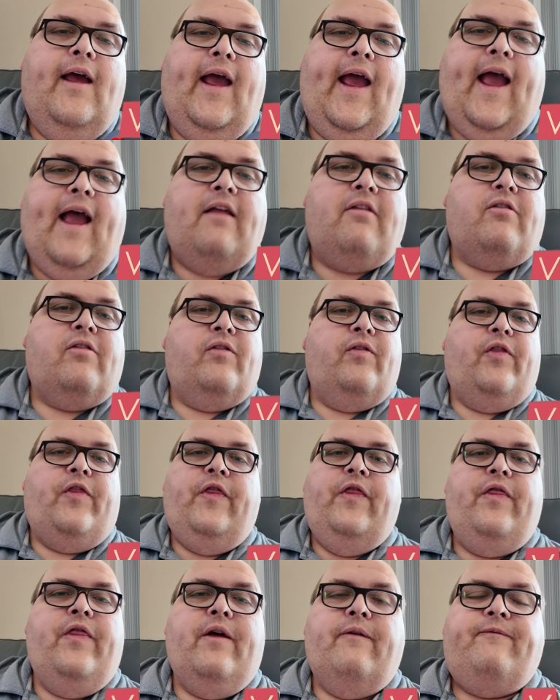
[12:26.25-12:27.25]
as
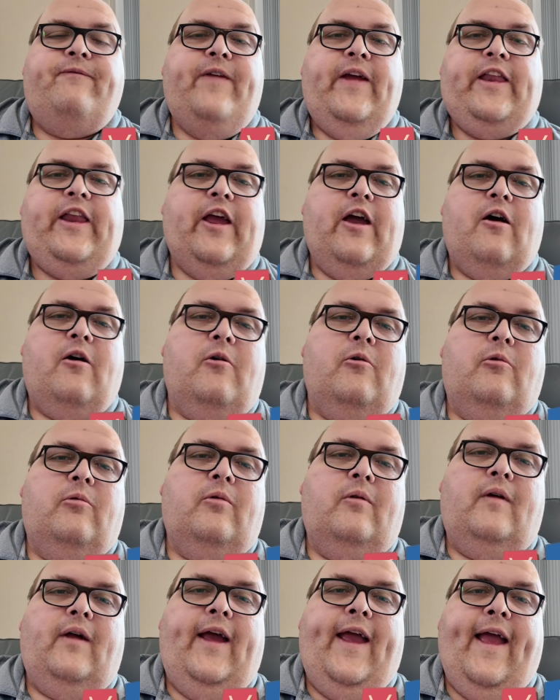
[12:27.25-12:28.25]
the
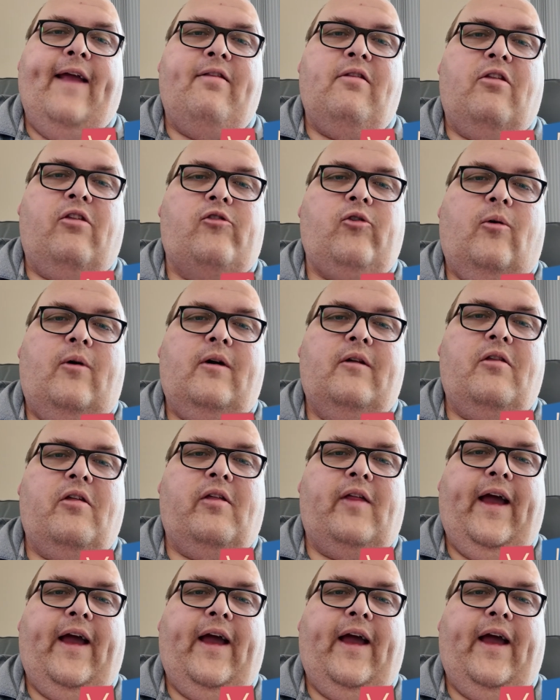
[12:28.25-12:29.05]
video hints towards,